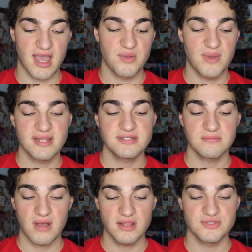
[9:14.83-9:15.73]
I went into
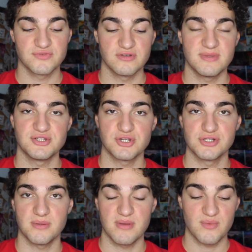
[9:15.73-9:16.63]
Molly's room and
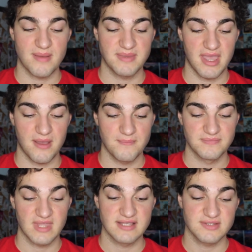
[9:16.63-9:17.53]
turned on my webcam.
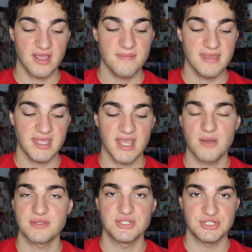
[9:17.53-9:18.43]
I saw him making
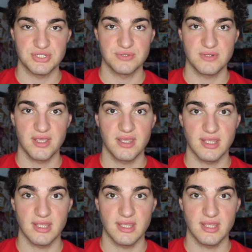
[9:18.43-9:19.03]
out with a dude.